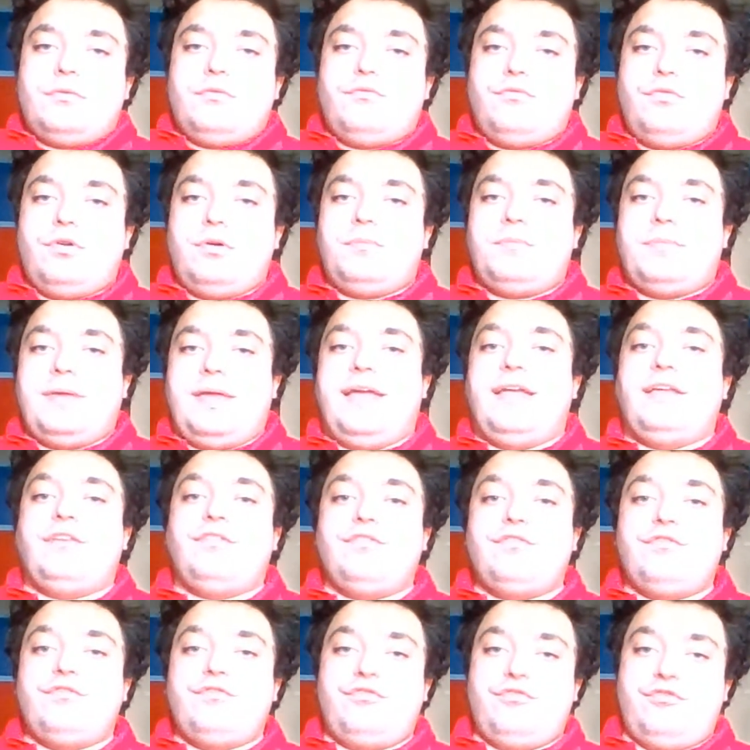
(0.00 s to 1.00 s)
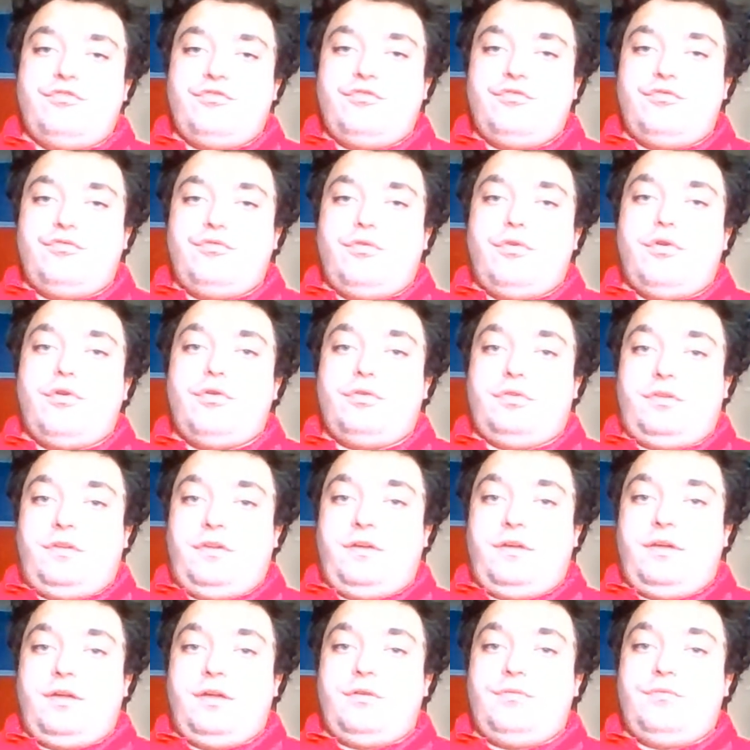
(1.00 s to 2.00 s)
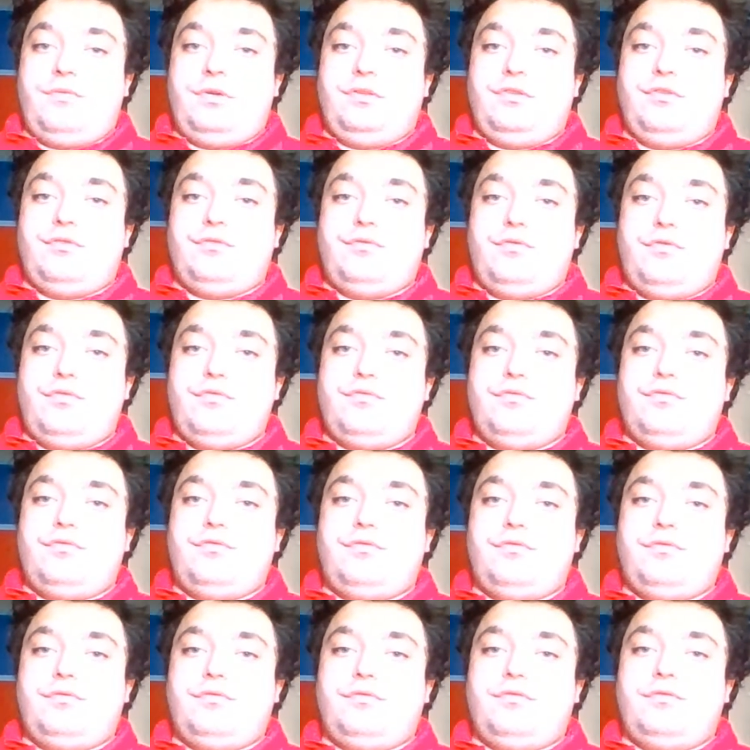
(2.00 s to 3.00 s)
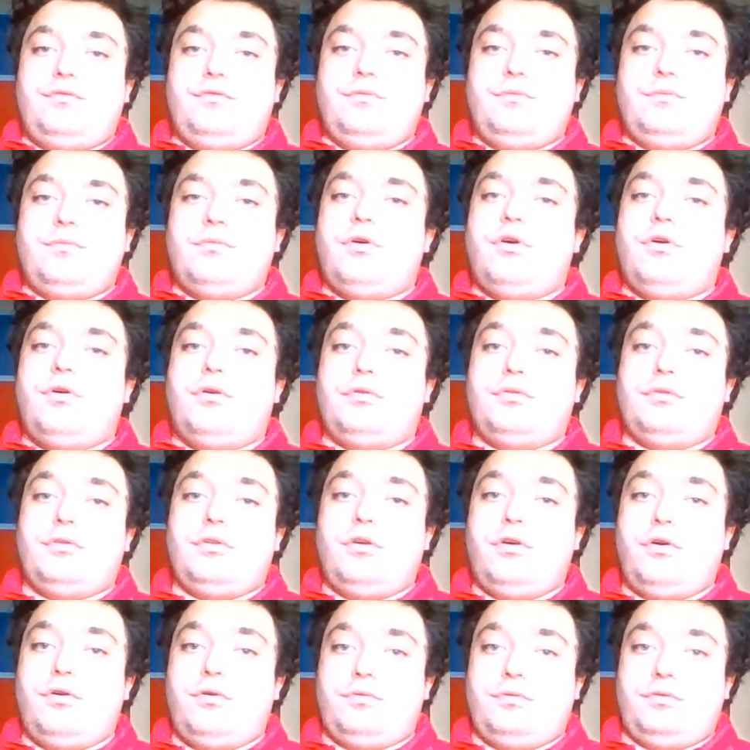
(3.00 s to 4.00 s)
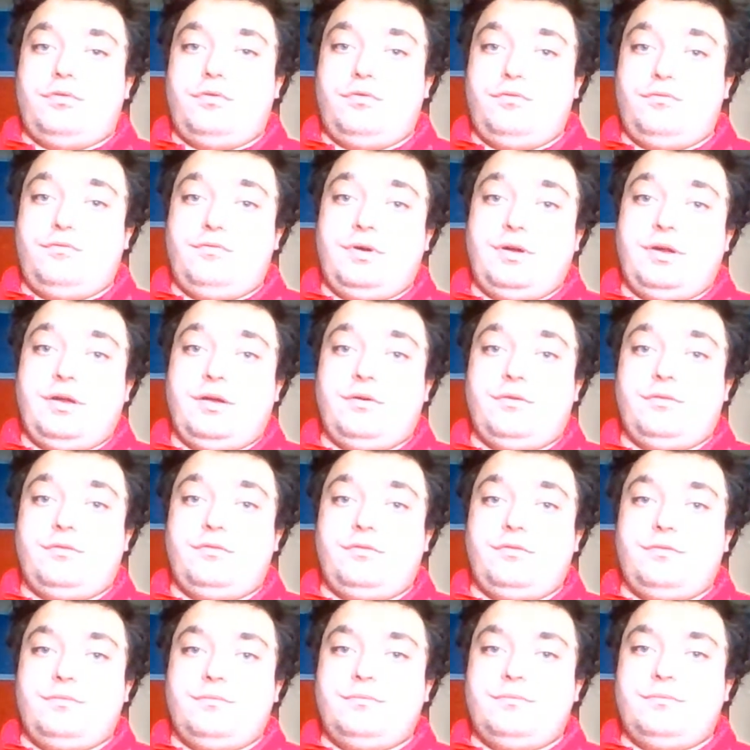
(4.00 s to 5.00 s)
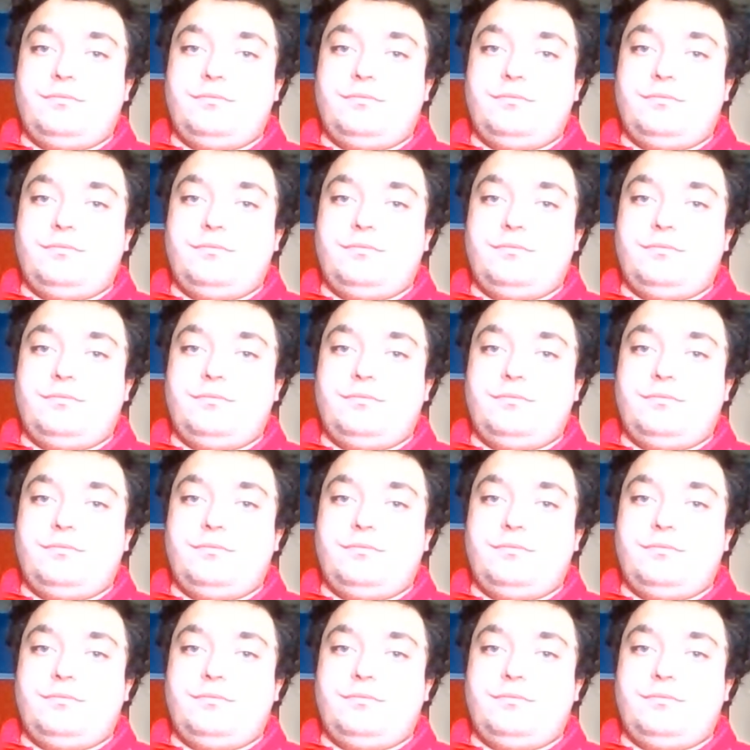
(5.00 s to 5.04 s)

what pets do all day when their owners aren't, aren't around.